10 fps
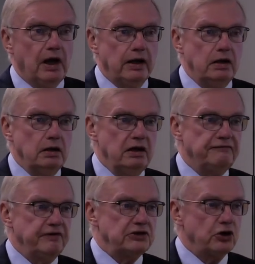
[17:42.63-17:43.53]
And
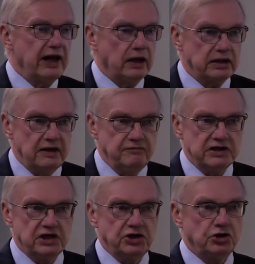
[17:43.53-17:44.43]
if it's a negative
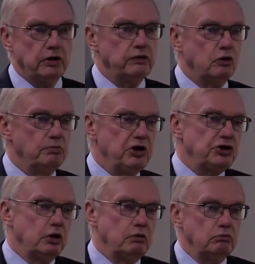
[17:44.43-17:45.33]
decision, the
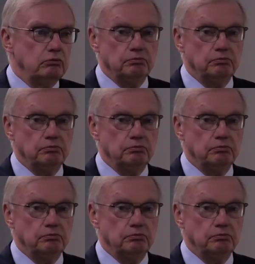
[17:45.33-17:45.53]
Commission